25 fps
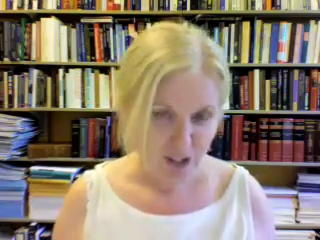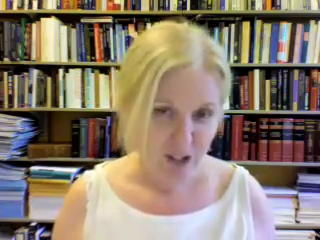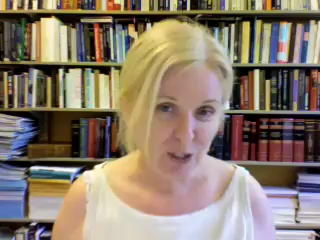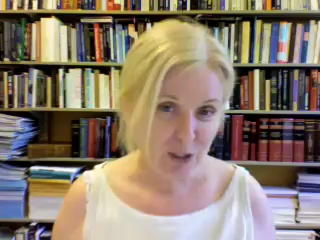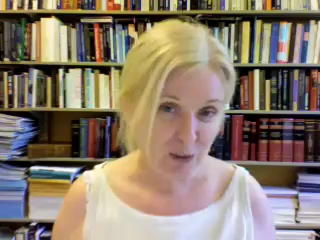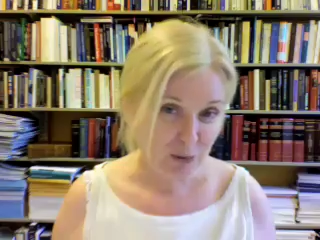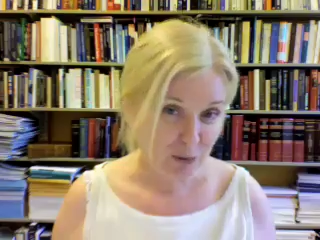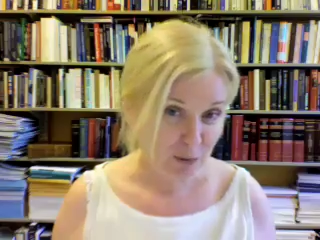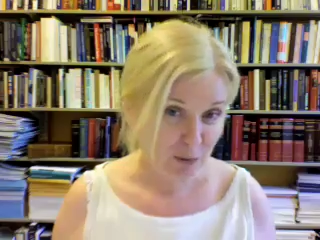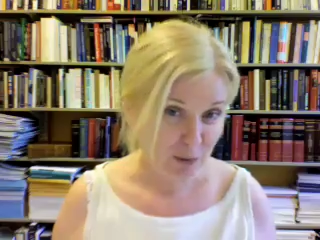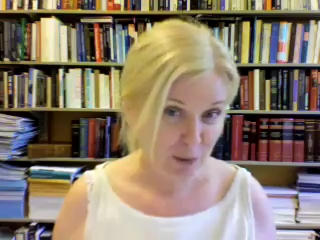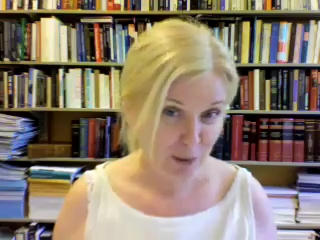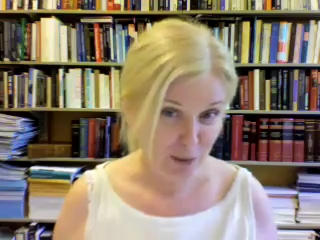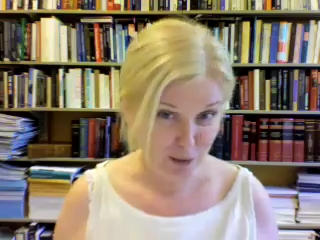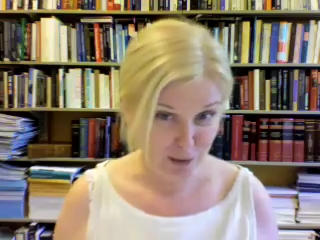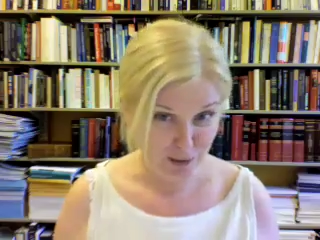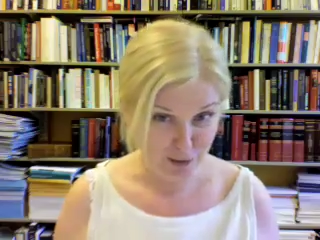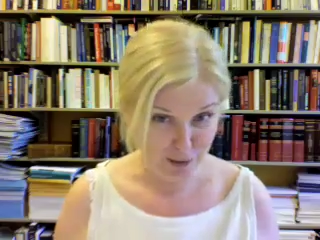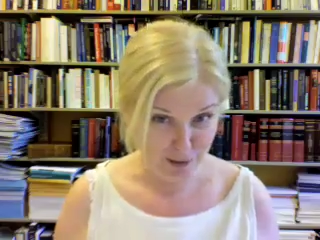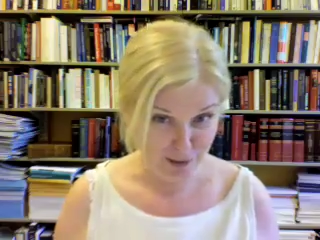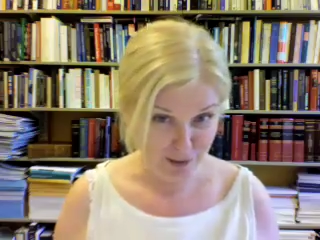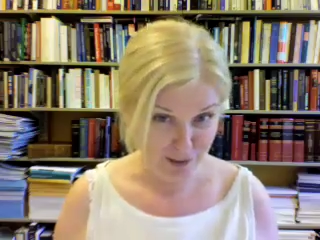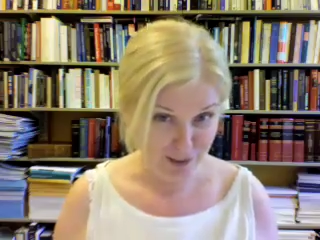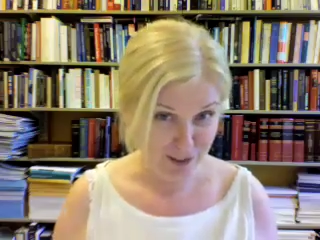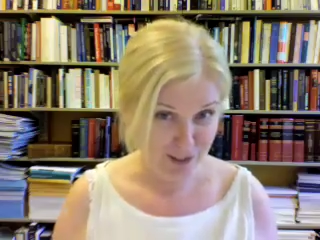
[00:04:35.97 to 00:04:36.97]
crudely
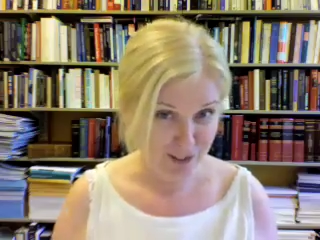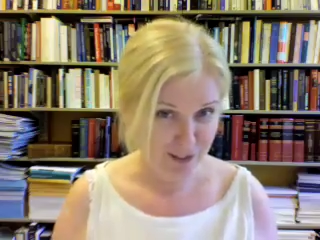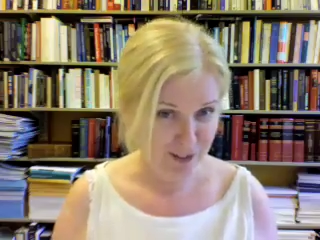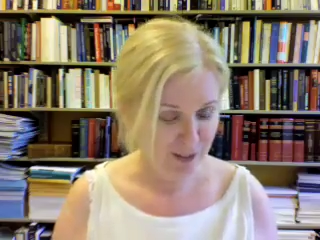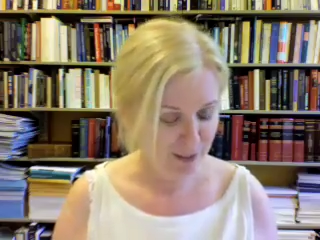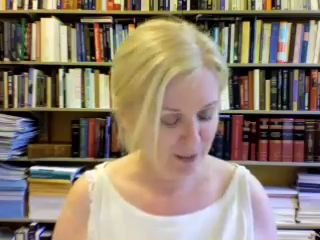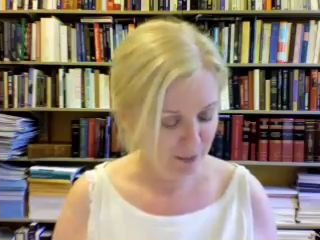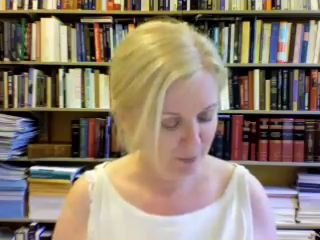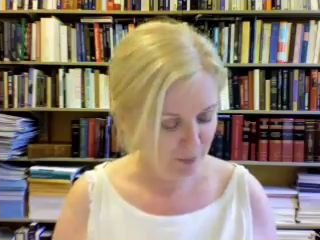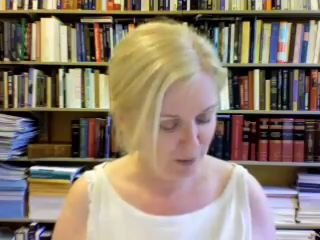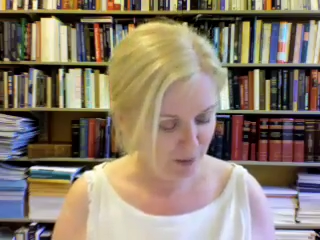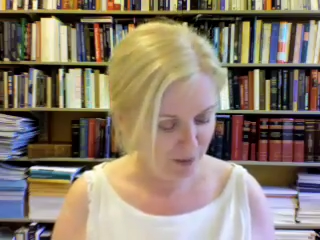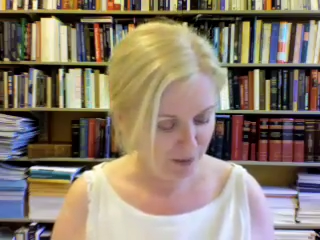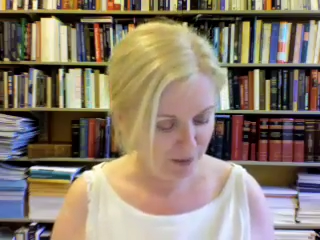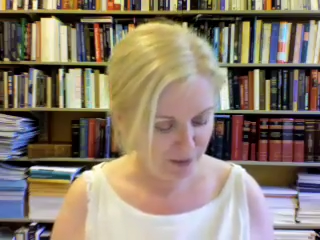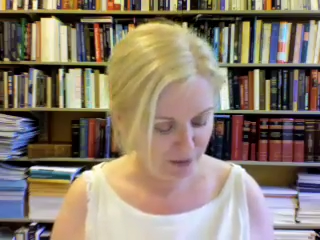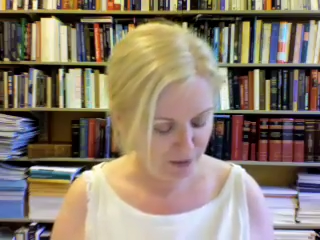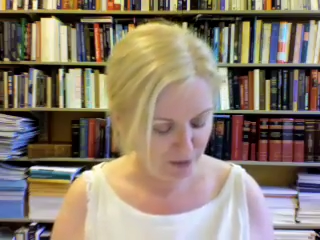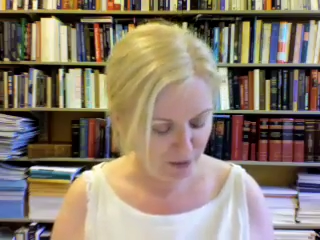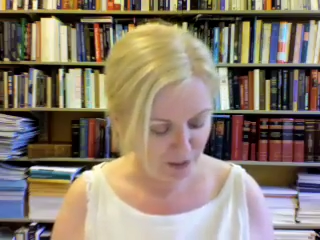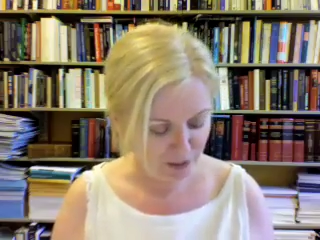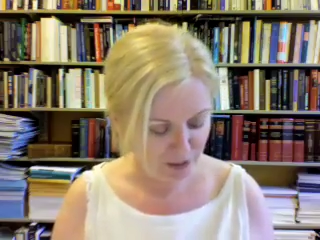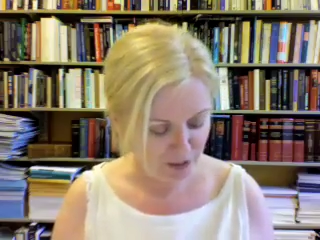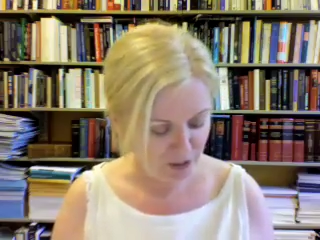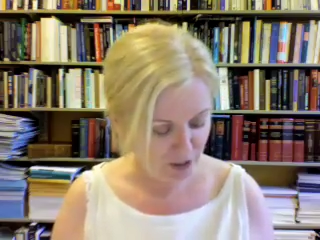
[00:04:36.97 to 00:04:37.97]
designed book.
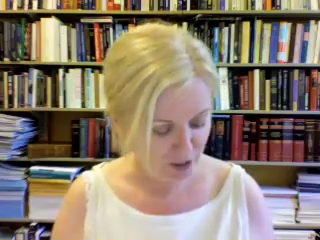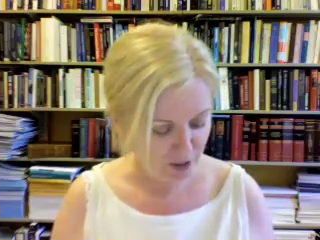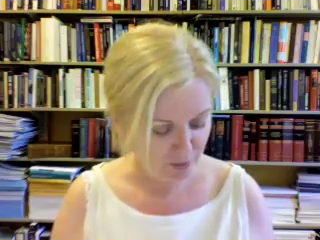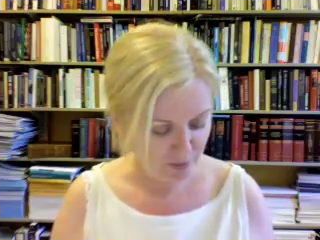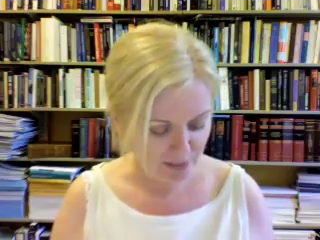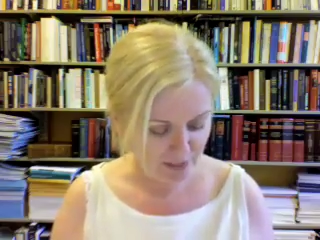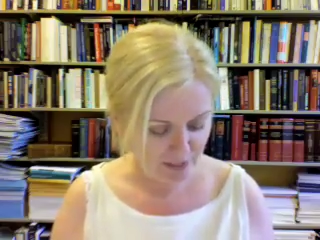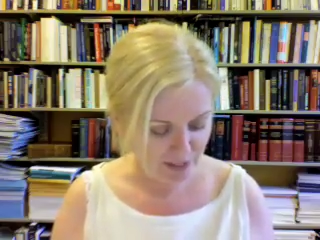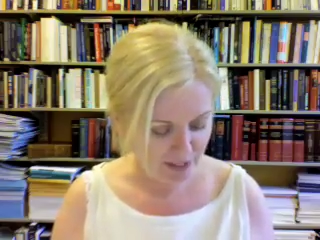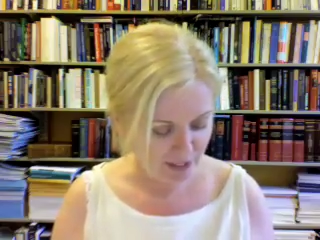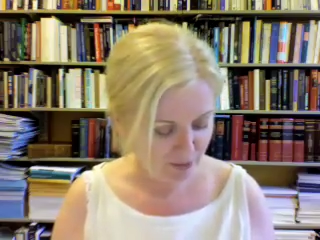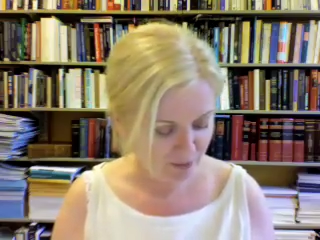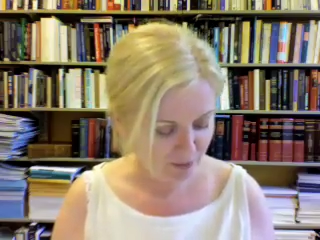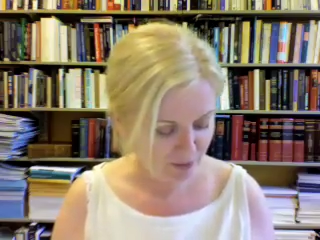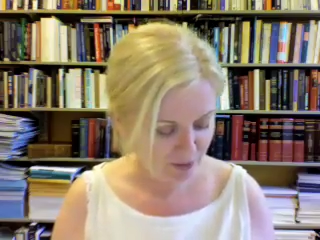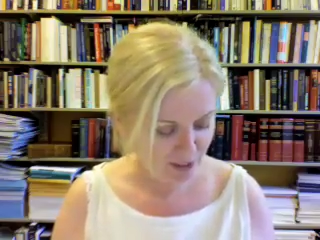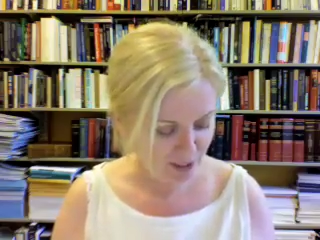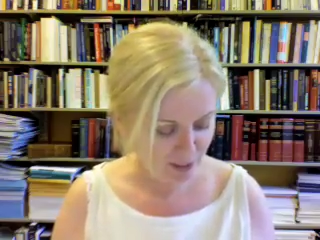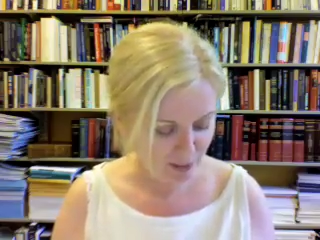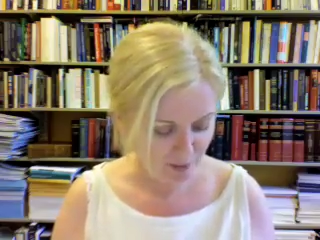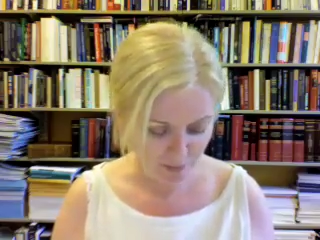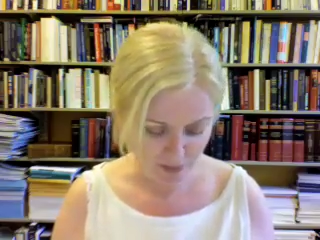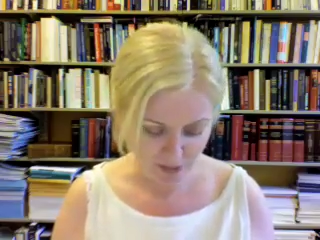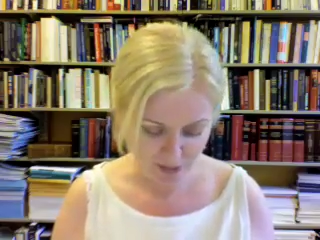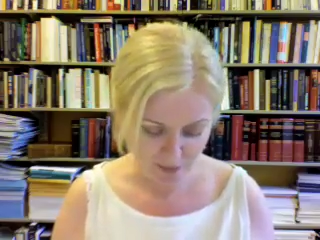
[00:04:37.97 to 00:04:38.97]
Sorry, Jeremy. Thanks for
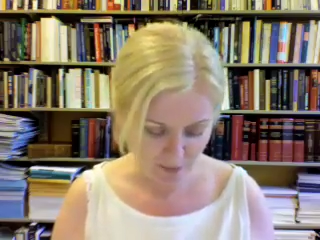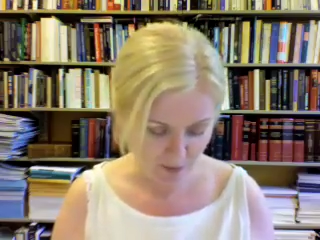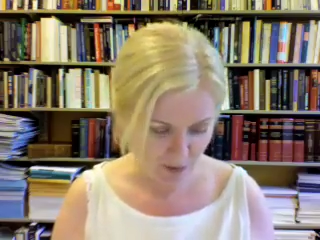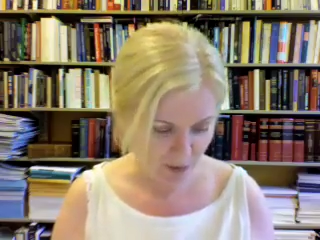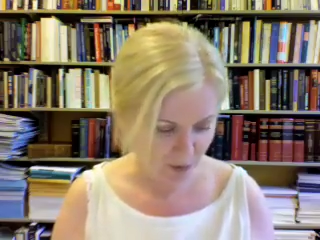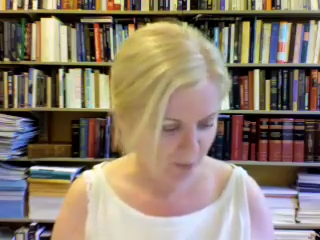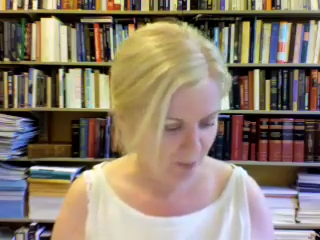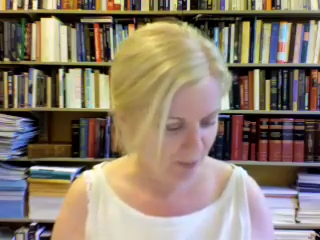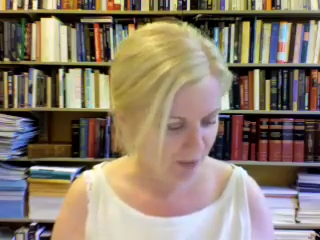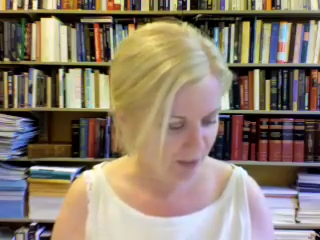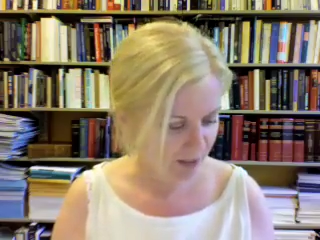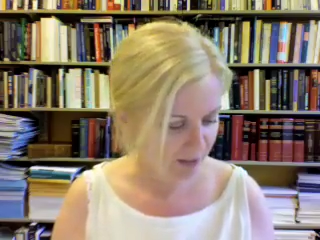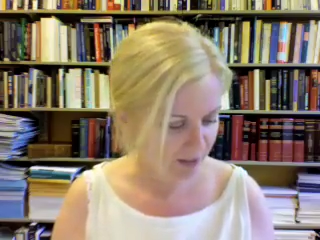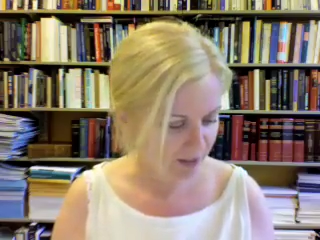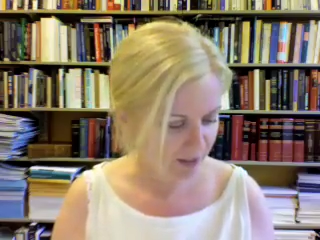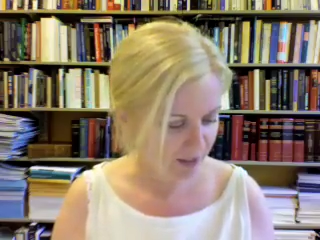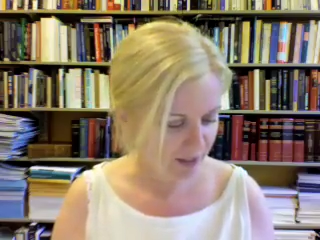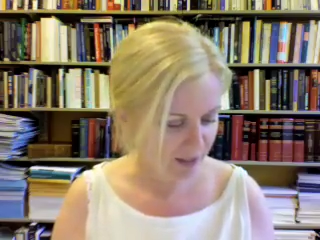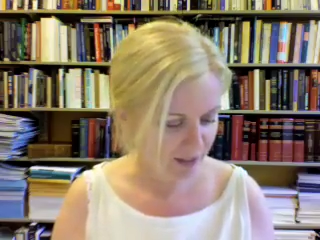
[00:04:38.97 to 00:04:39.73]
sending me the book. But